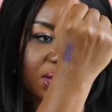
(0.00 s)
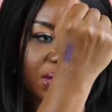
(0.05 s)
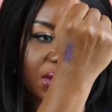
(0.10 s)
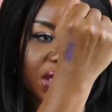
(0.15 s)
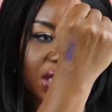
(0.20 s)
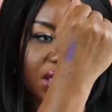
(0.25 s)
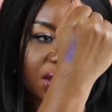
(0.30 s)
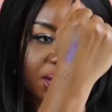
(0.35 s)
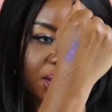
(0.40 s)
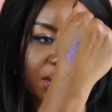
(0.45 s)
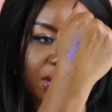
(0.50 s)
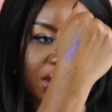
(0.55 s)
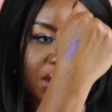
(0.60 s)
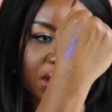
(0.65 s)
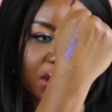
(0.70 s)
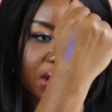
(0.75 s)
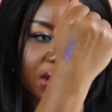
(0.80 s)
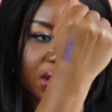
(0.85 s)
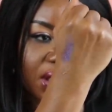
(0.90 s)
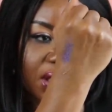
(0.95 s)
But that's
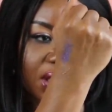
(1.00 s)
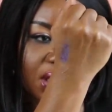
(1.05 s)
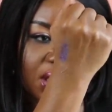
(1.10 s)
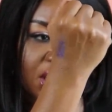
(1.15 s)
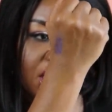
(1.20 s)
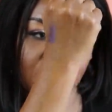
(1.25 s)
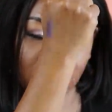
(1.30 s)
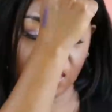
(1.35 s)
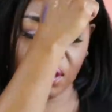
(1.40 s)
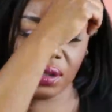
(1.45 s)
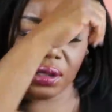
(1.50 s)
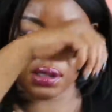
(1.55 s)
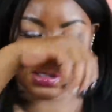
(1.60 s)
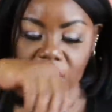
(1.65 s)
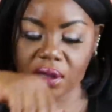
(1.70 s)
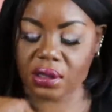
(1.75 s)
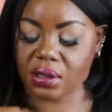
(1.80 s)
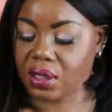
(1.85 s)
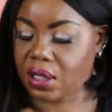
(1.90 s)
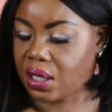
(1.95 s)
pretty.
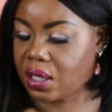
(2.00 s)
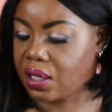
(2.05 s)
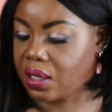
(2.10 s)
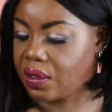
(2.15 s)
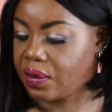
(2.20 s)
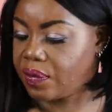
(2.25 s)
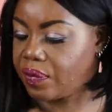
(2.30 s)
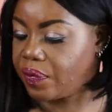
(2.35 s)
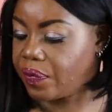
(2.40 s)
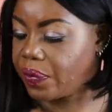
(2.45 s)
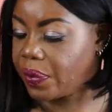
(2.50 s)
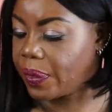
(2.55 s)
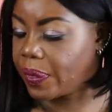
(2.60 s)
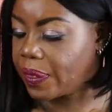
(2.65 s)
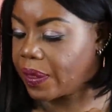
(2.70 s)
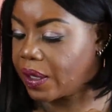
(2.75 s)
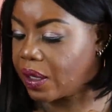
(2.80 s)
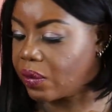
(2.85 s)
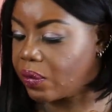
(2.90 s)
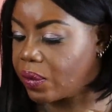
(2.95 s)
Okay.
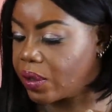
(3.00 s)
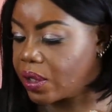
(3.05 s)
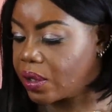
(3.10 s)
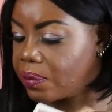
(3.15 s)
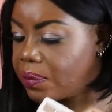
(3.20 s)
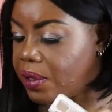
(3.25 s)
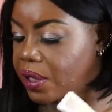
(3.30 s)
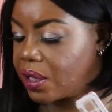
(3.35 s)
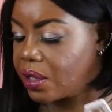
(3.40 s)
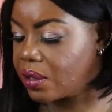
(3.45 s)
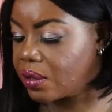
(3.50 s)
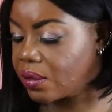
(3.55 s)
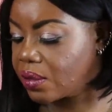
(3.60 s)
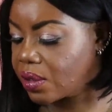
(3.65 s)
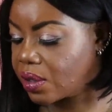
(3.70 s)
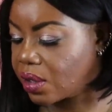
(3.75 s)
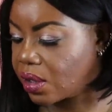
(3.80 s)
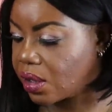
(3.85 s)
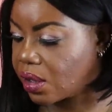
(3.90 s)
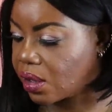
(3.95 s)
I will be
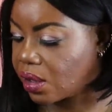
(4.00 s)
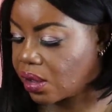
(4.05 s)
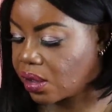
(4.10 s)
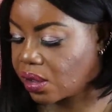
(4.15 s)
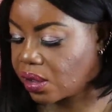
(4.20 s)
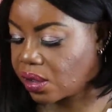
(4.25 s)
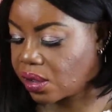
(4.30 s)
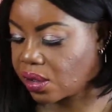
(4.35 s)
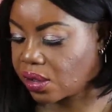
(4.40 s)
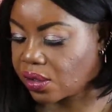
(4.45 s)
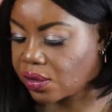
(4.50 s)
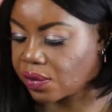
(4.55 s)
using this.